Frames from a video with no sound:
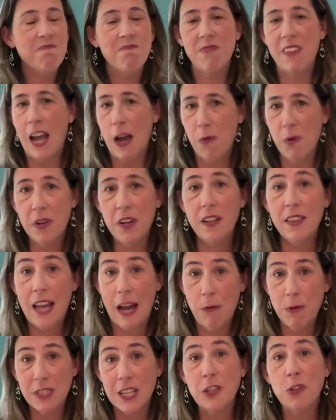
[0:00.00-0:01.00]
that
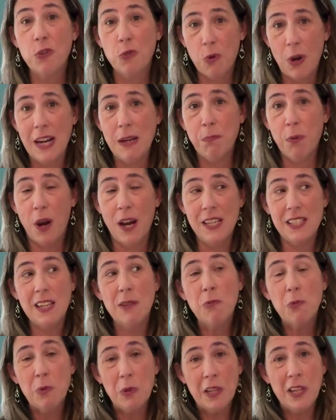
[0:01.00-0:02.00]
was a great price. It
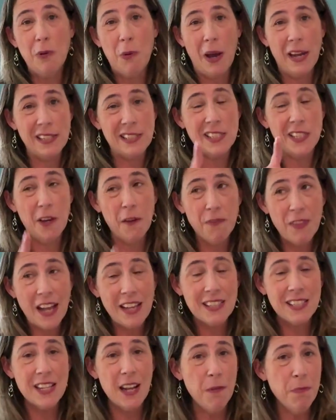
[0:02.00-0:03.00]
really was. So if
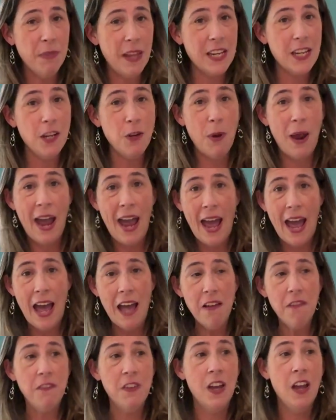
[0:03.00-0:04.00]
that's something that you
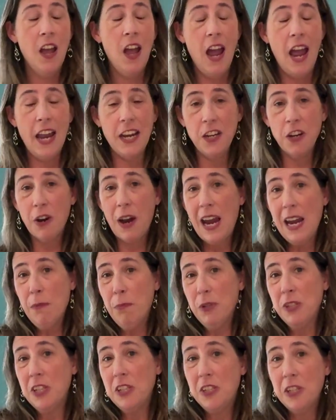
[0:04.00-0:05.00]
have and you're able
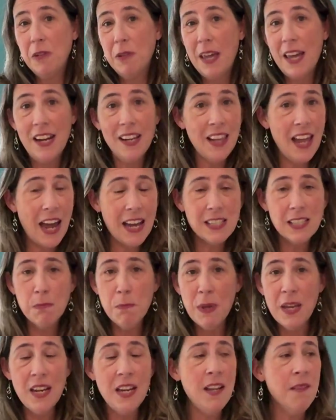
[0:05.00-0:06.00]
to do that at last
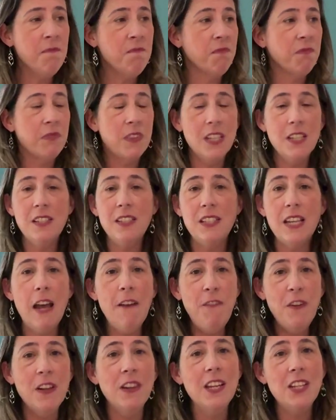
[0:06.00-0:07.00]
minute, then
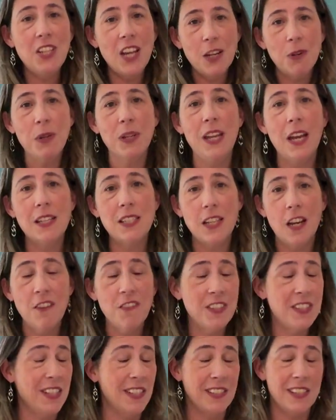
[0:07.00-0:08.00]
definitely check with guest
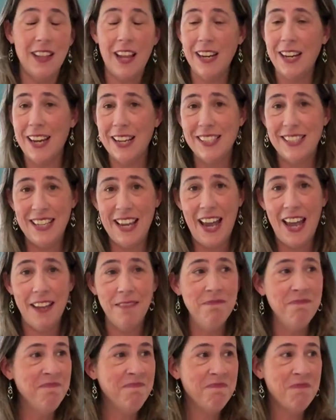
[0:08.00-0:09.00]
services. Like I said,
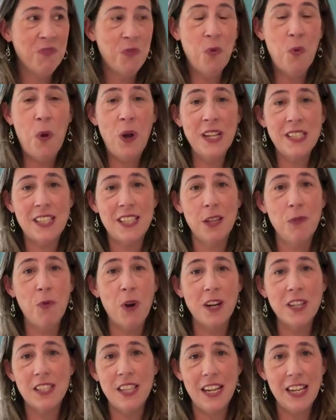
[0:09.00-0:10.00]
what's the
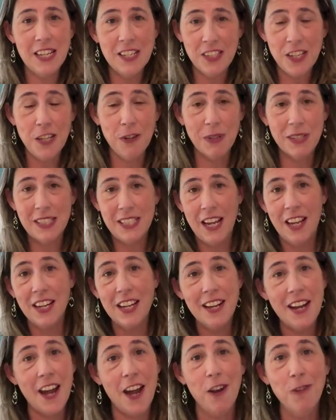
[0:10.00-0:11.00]
worst they can do is tell you
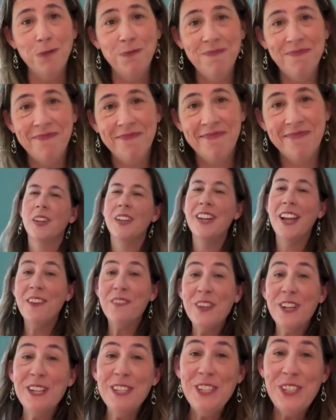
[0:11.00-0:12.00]
no. Now, if
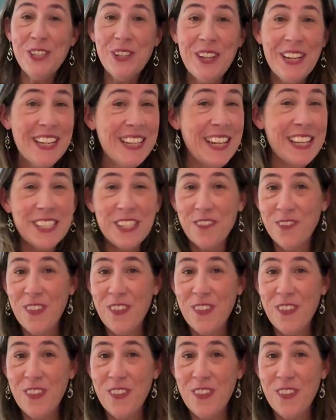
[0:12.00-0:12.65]
you're enjoying this or